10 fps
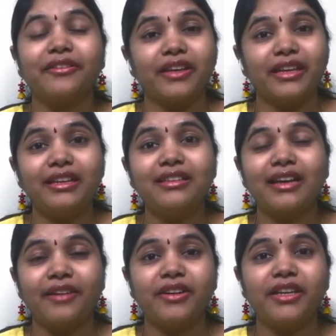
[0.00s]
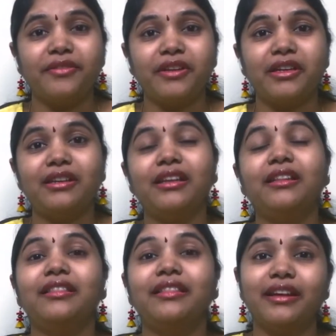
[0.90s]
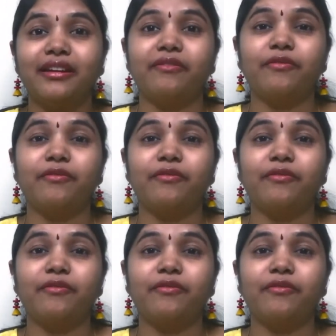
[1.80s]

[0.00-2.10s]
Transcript: if the kid is having difficulty, their